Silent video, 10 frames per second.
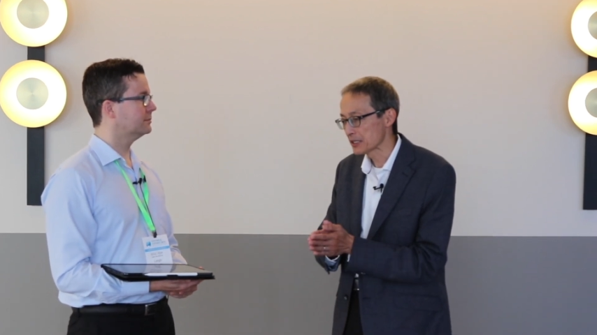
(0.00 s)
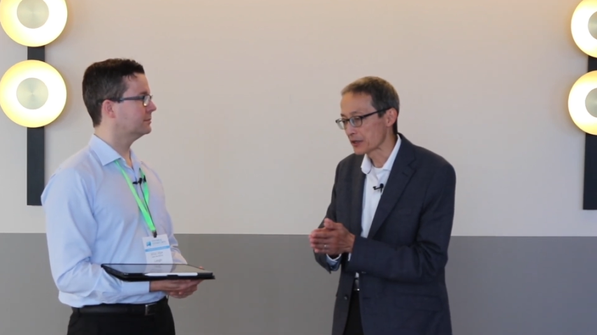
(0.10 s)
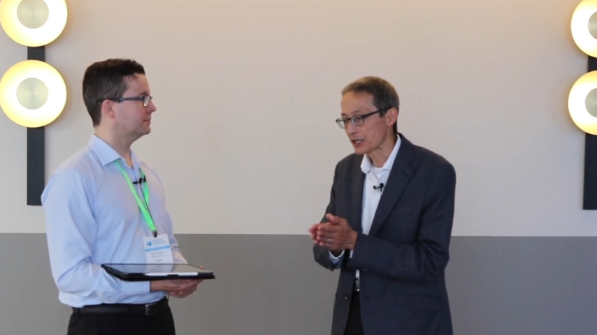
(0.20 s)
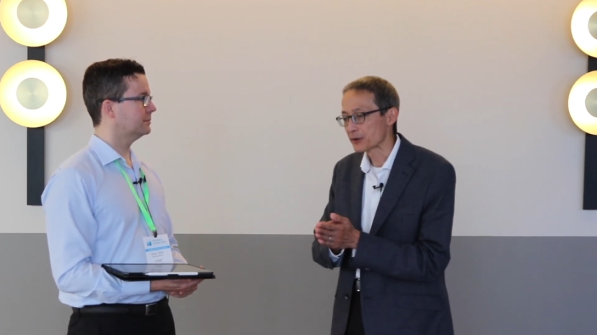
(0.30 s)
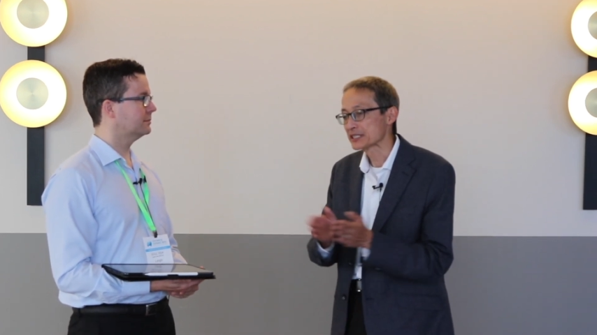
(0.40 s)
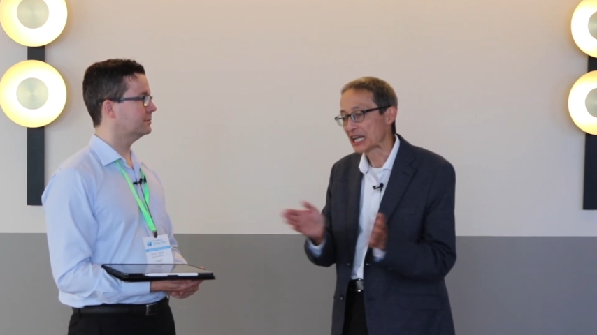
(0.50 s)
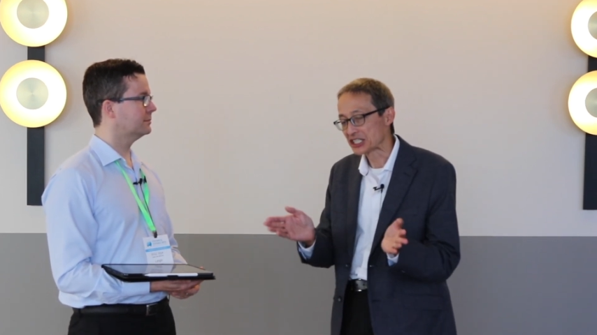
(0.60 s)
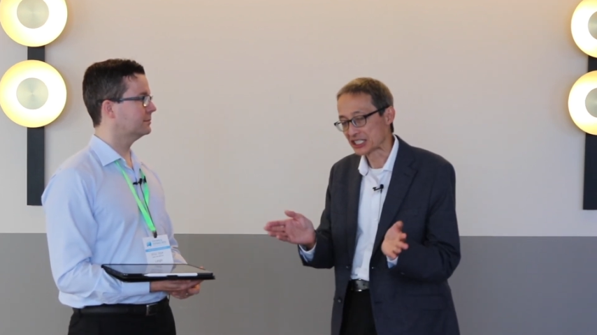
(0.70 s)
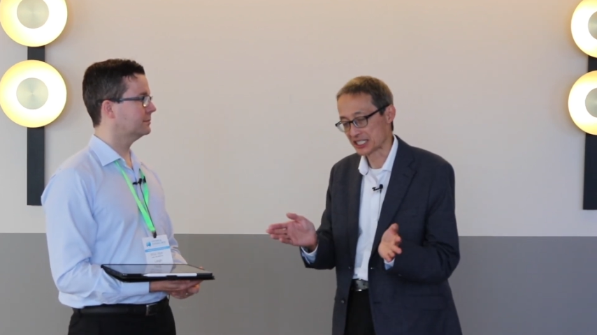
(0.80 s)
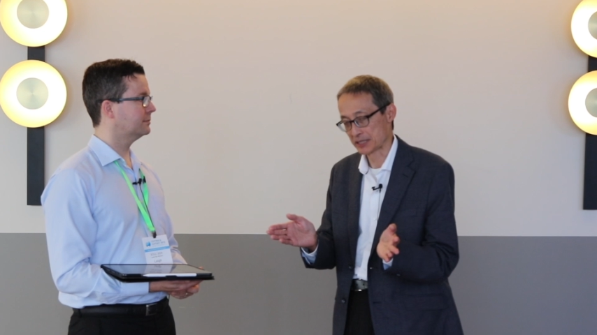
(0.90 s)
Speaker 1: the
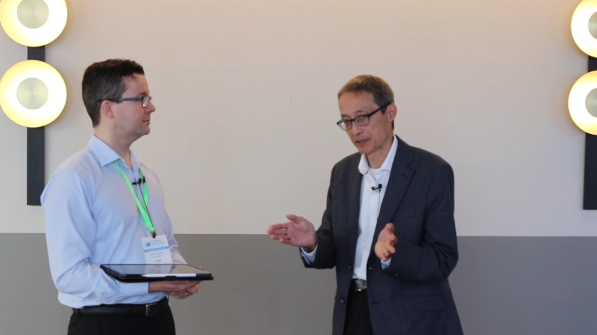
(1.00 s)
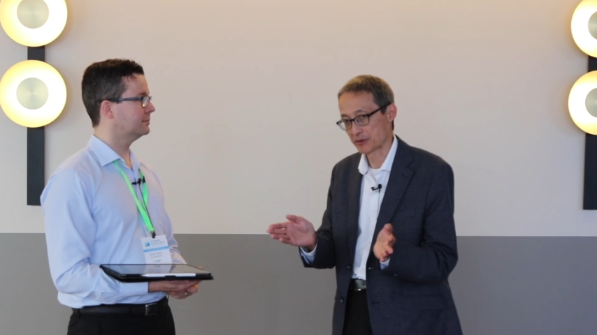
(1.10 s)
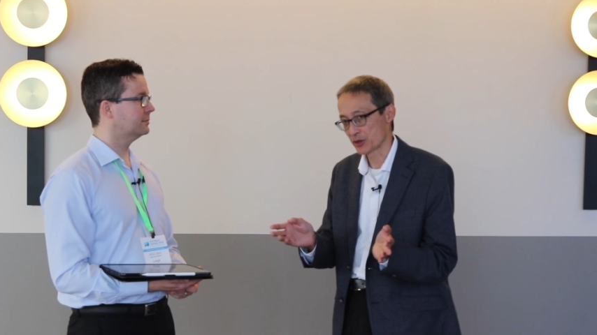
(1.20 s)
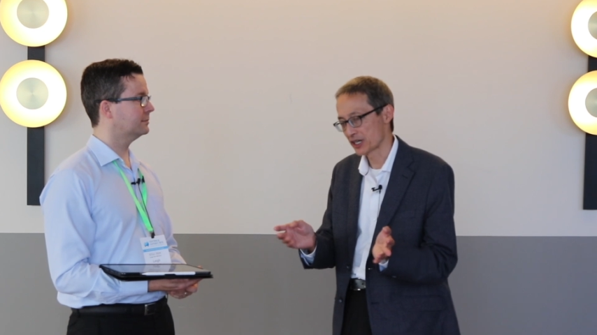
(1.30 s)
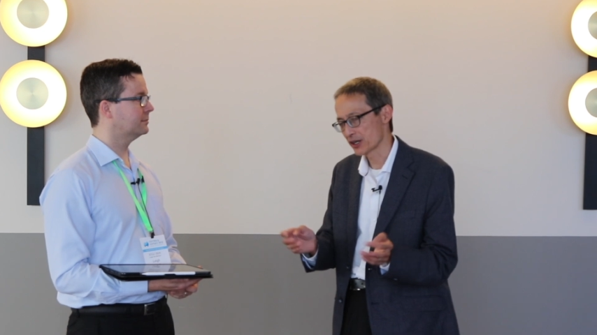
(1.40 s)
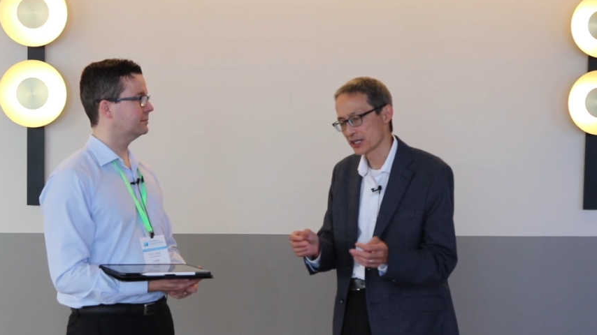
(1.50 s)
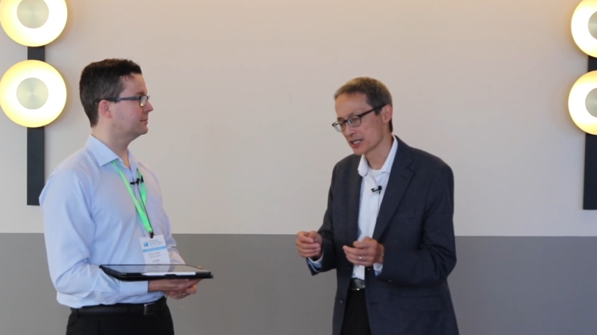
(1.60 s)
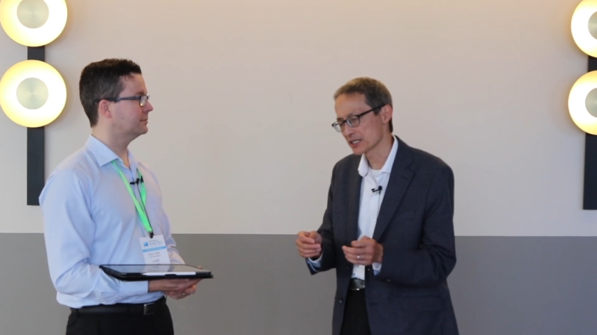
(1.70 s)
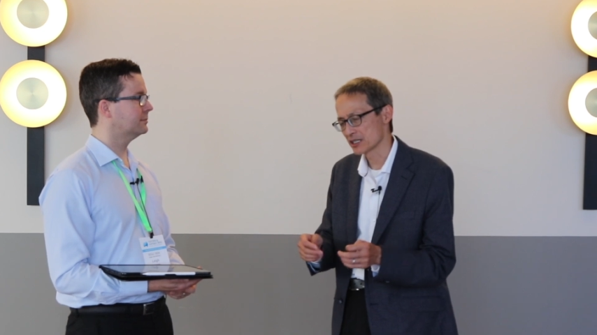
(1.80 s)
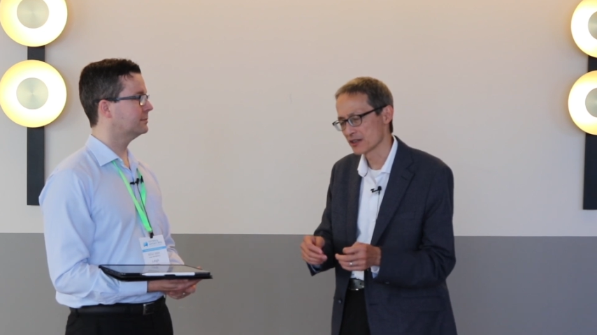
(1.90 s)
irritation symptoms, right? Gonna,
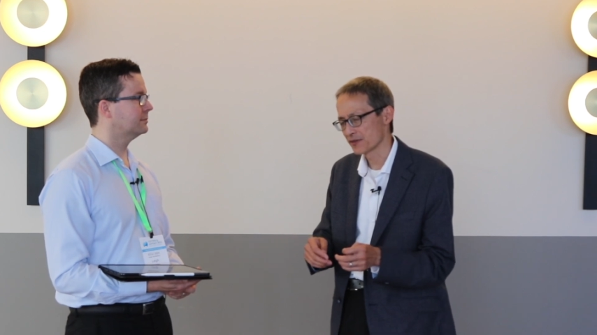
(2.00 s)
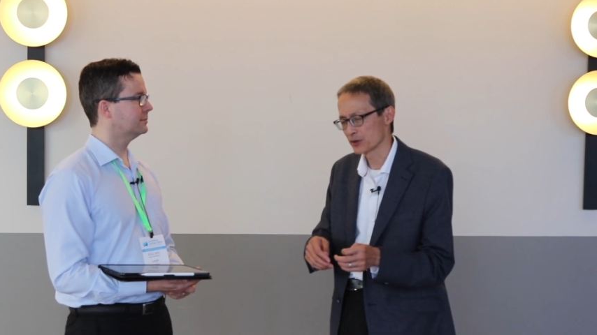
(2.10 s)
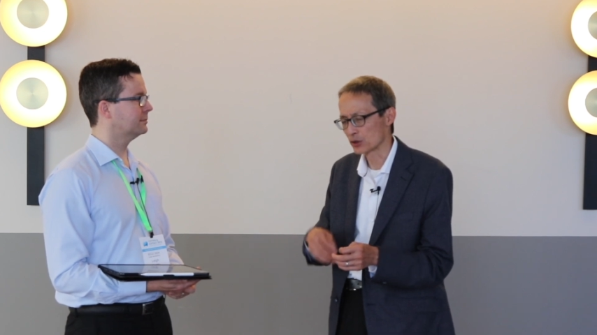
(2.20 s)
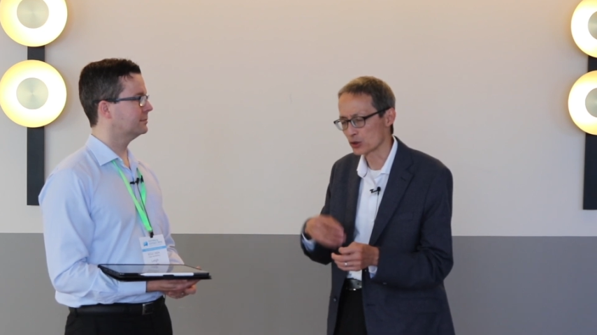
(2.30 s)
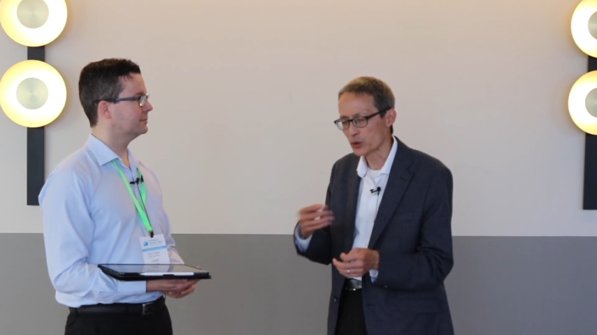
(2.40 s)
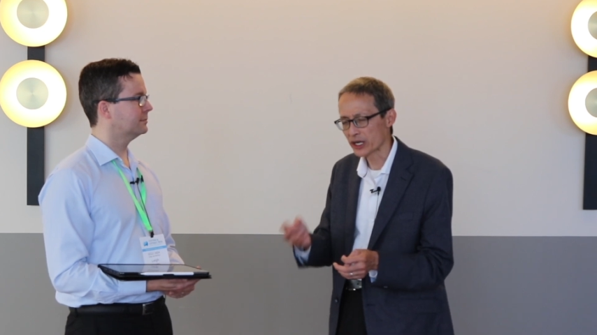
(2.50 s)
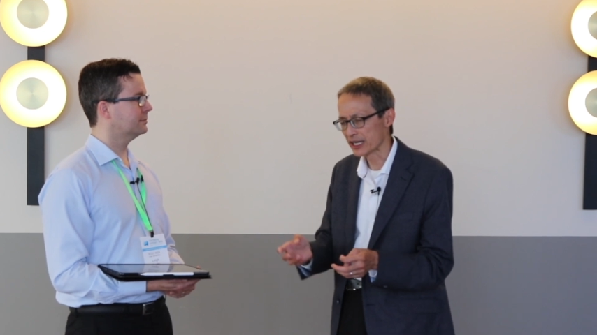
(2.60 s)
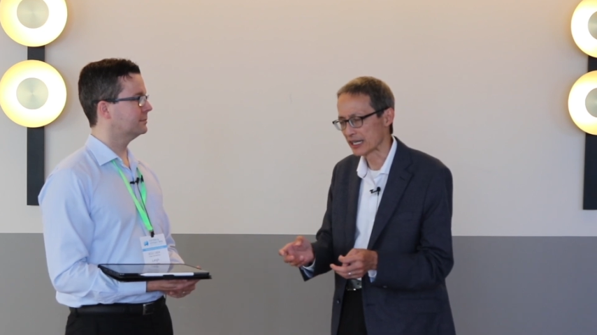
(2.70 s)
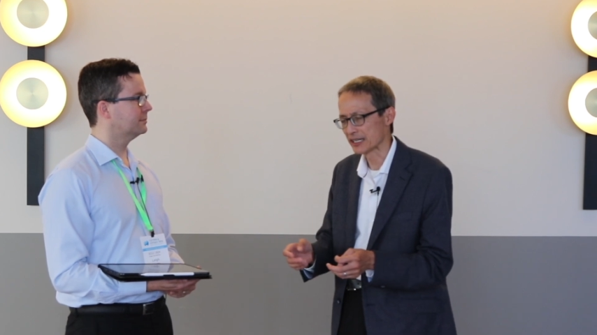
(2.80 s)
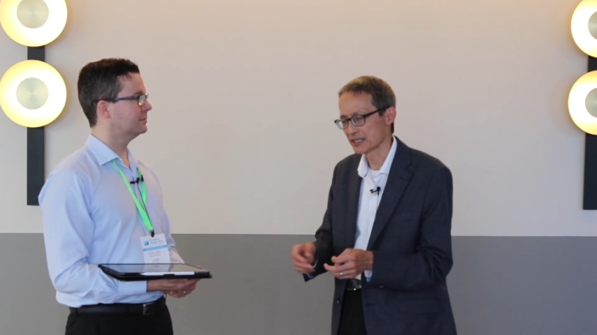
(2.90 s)
it's going to feel
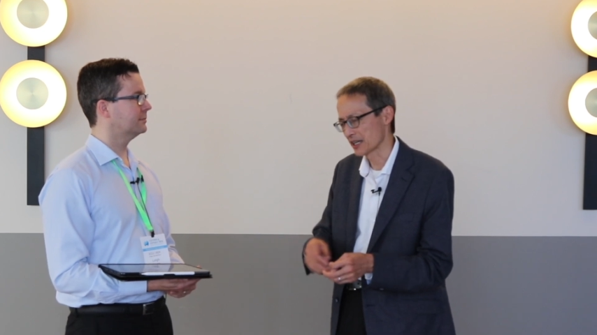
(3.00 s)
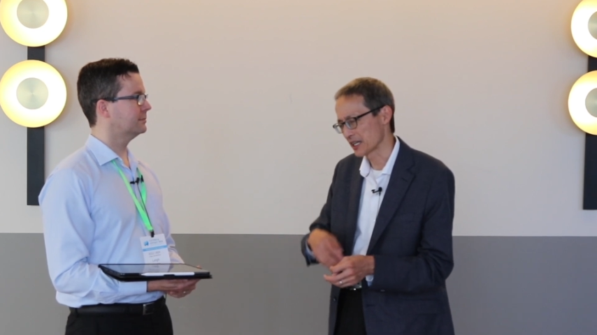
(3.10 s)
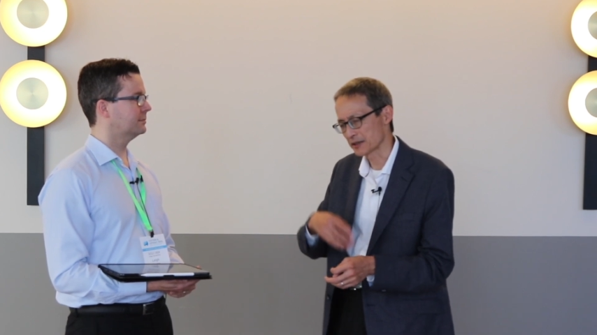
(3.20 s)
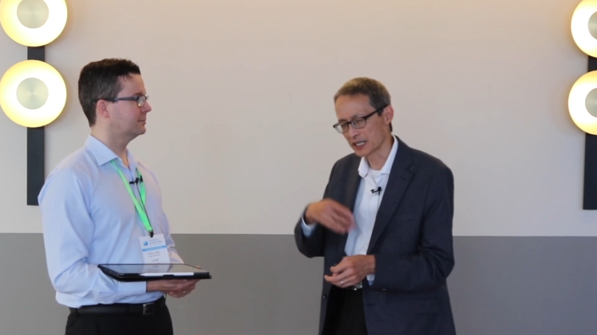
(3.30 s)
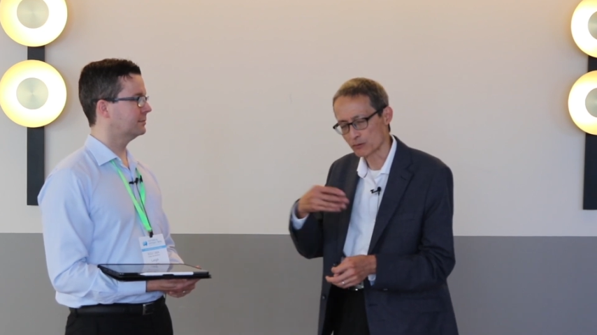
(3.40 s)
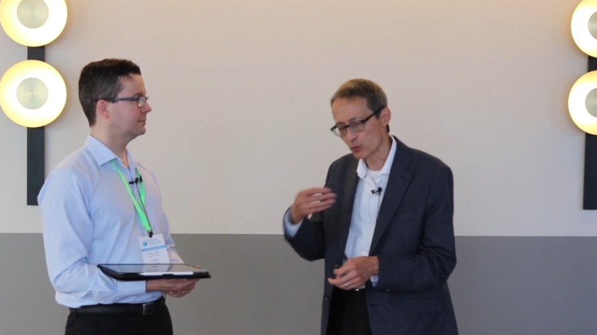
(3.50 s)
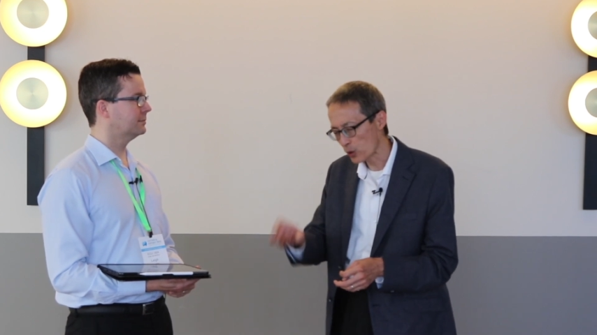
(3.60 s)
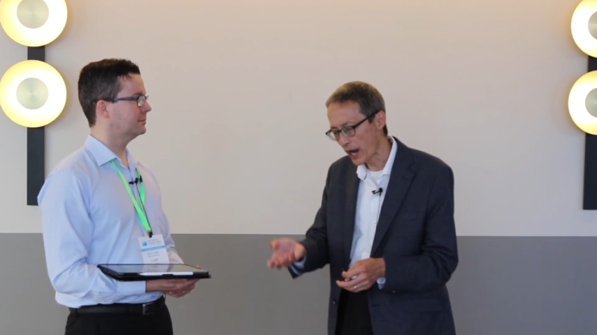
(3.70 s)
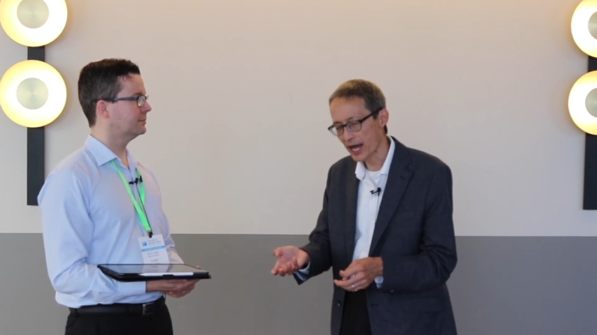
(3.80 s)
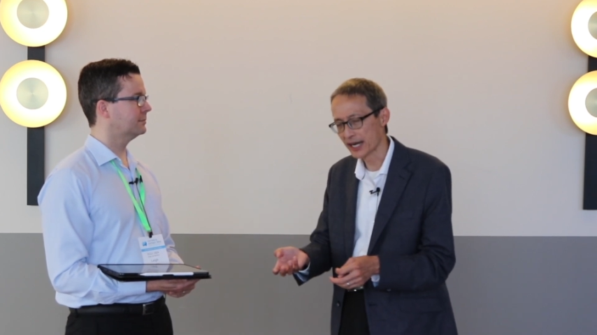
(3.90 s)
gritty. It can get
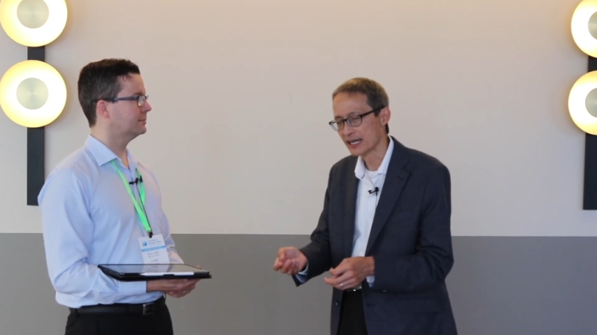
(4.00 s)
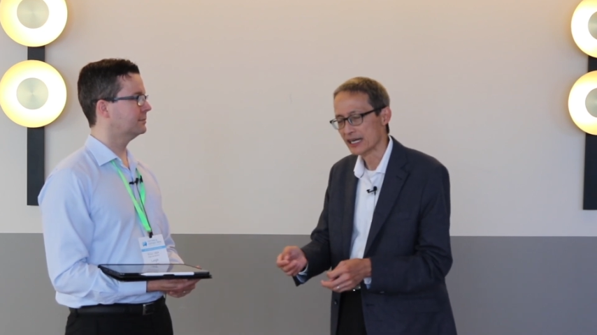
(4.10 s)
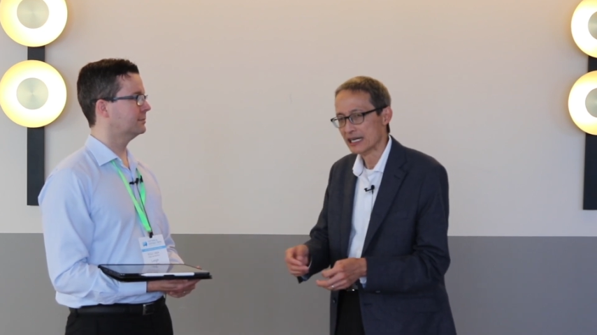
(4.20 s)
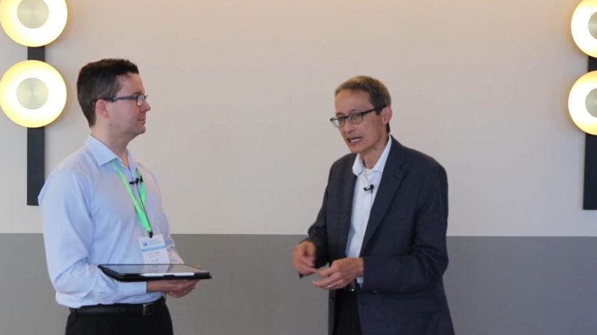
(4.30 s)
red.